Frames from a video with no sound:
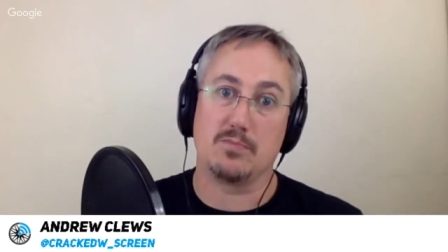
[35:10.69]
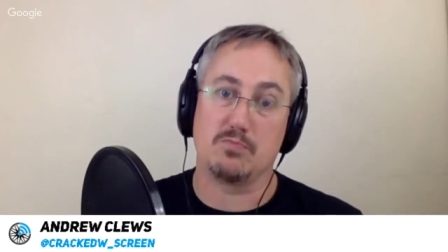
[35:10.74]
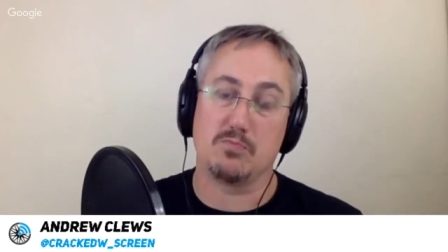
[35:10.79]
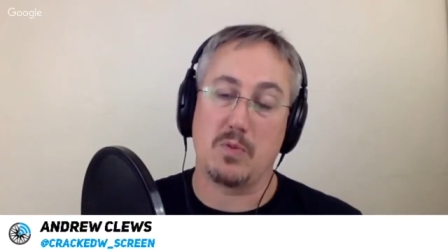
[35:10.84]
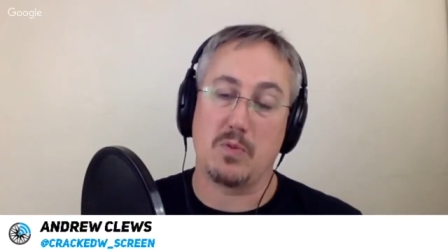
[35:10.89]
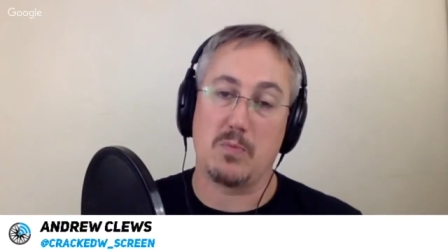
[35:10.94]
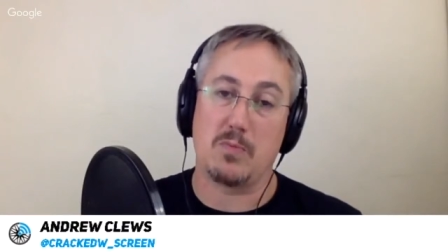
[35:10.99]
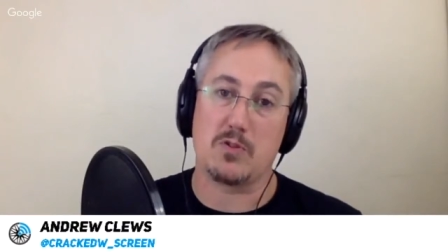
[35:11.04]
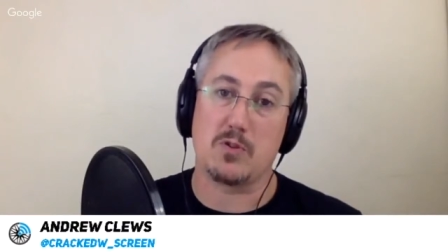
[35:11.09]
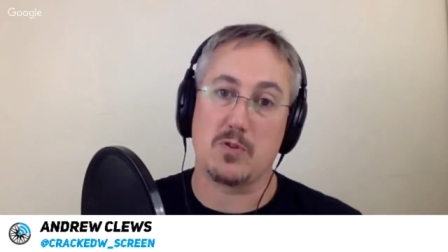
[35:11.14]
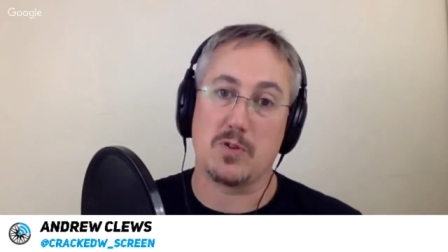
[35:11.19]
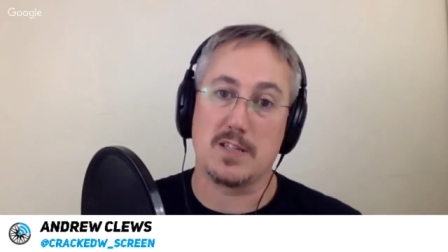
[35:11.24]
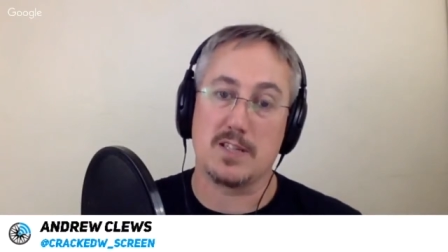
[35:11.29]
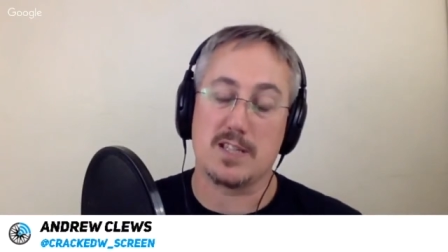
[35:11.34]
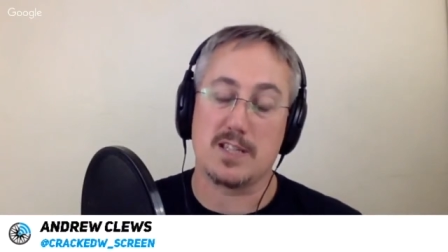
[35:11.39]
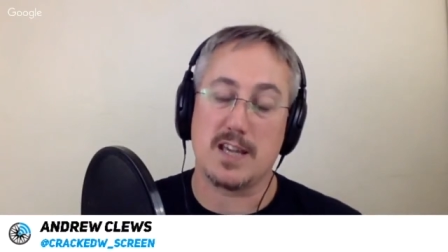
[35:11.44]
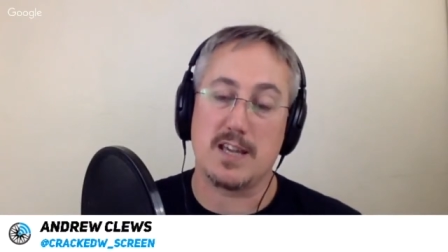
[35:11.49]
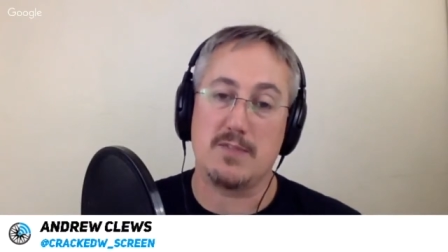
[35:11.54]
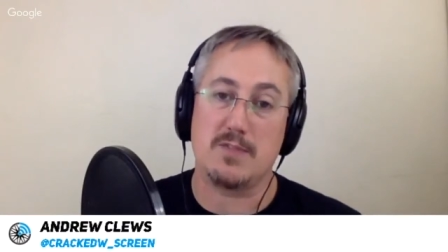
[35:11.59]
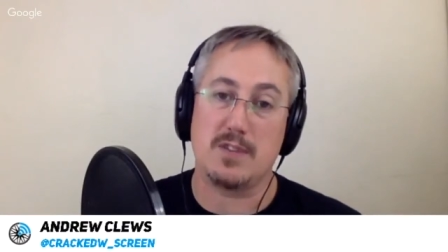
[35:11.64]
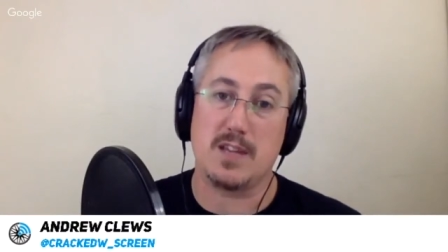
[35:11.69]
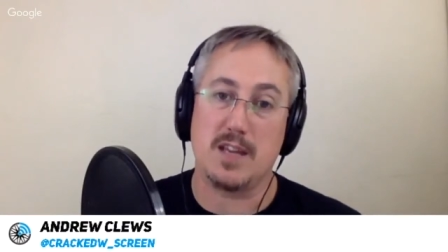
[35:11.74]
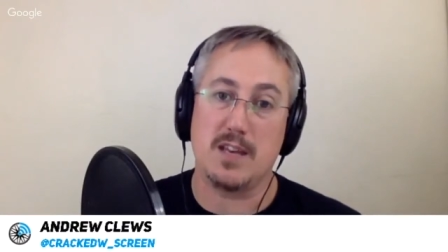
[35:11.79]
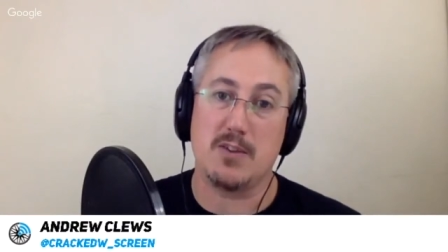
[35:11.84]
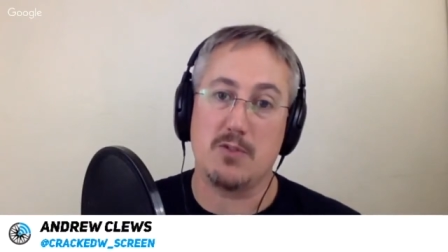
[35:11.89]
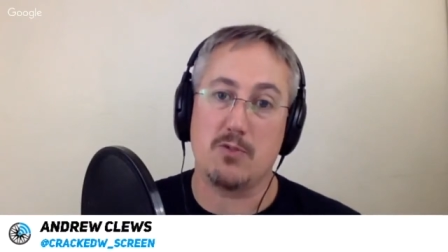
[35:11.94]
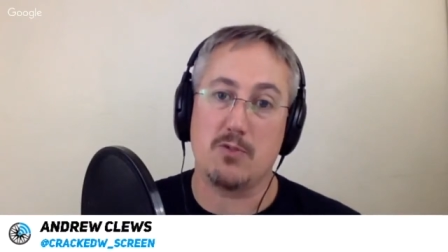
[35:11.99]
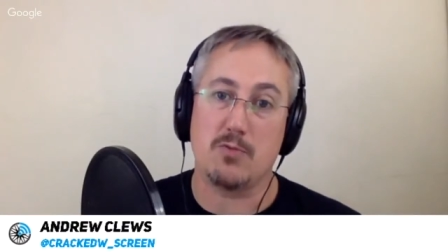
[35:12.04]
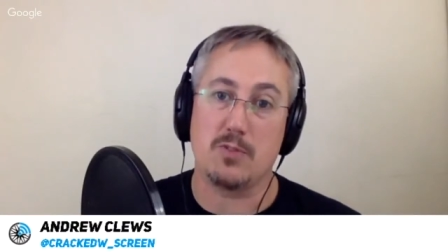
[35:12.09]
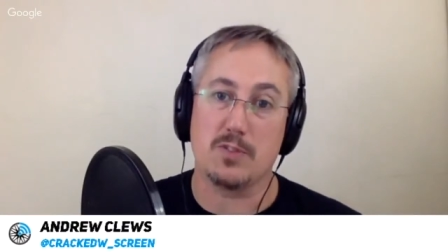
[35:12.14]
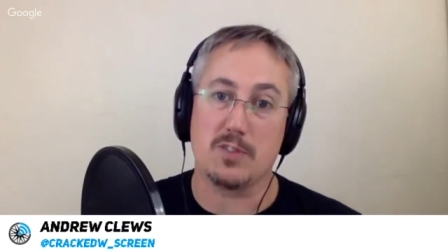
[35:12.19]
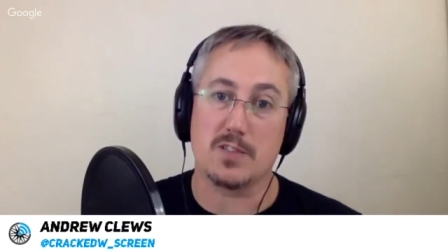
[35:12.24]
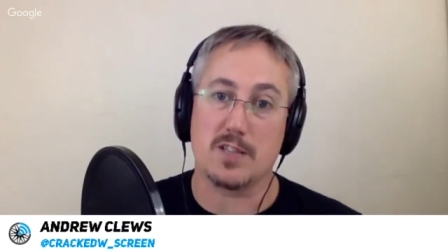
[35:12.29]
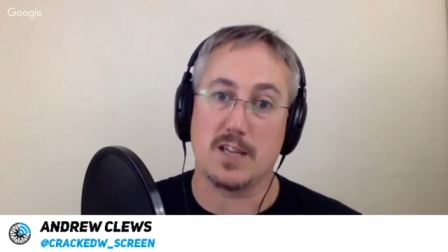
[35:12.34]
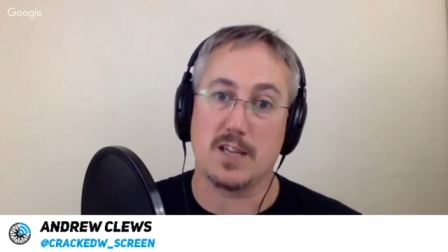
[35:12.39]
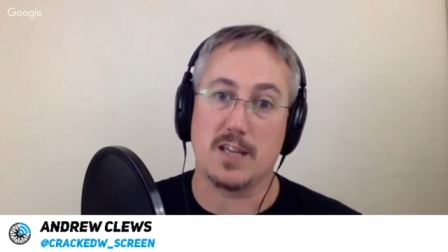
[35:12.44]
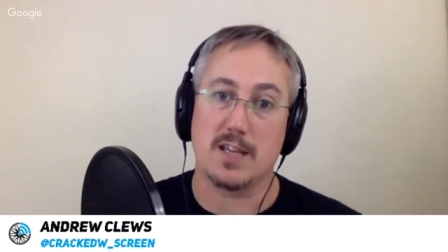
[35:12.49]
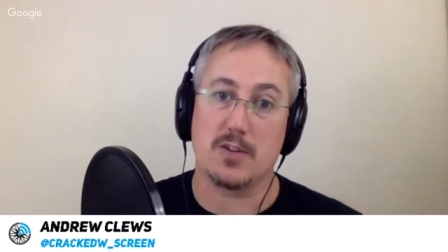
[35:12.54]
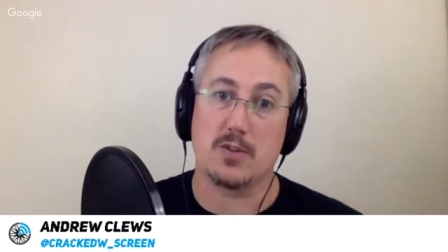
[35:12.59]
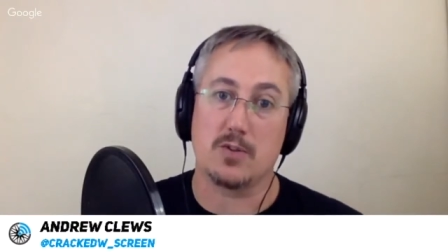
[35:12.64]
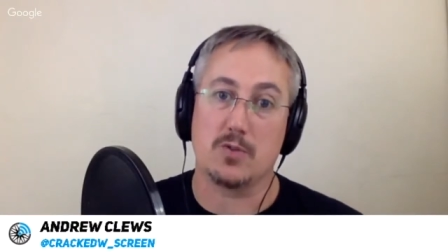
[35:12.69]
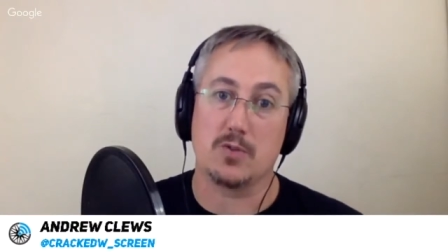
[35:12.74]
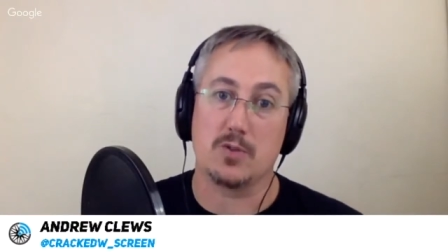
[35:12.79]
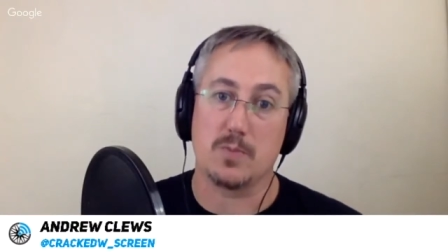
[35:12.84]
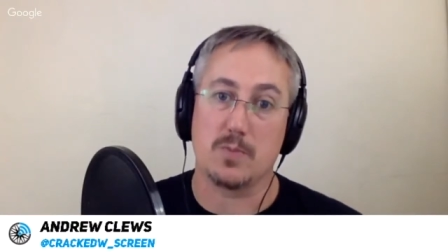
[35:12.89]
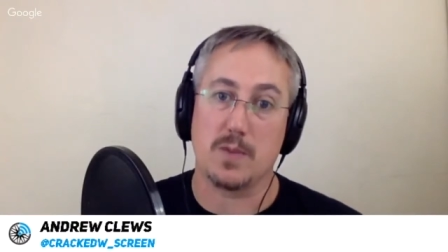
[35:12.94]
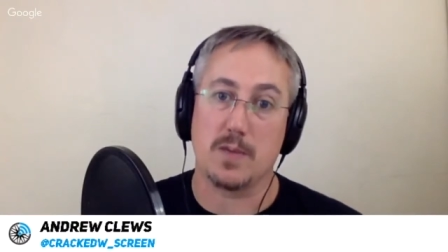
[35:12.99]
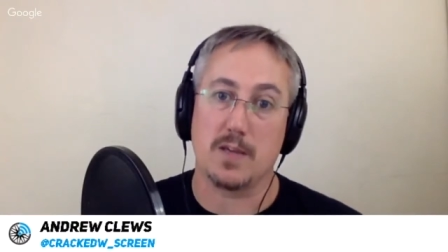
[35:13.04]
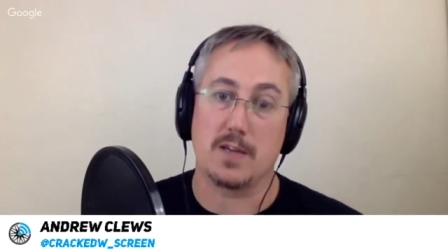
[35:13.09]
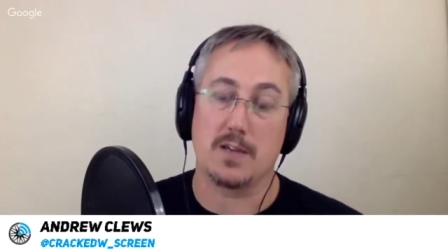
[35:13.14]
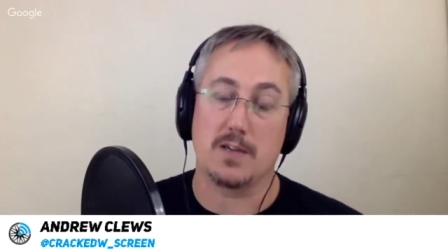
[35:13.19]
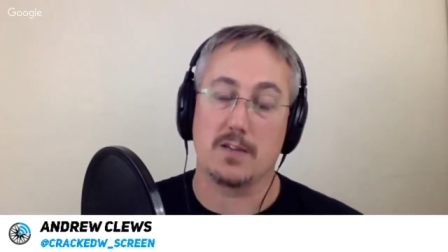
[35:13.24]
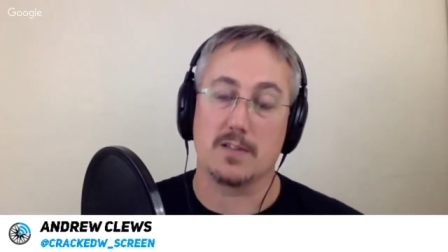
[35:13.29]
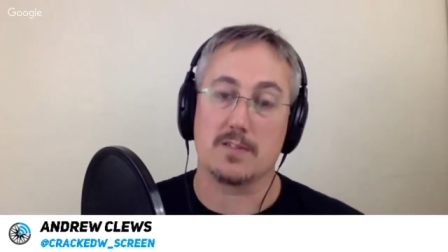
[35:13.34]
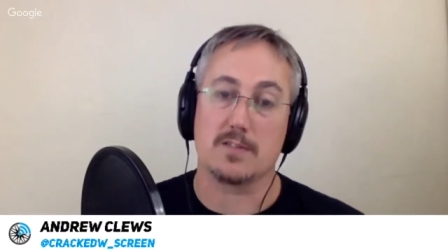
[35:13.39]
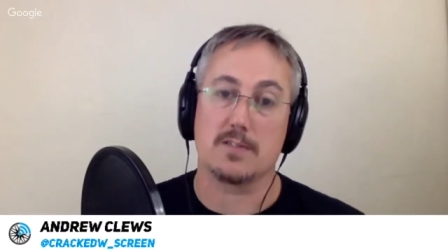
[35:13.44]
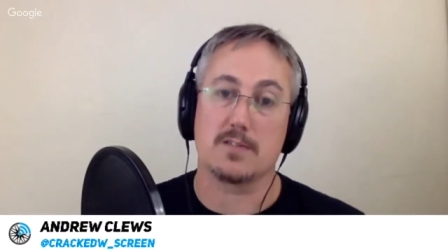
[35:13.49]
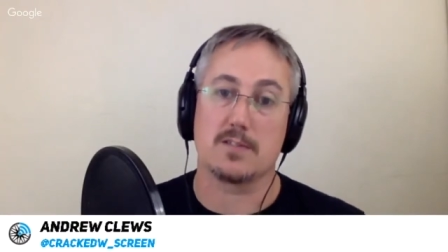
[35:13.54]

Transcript: when we're talking safety, no one wants to hear corners being cut.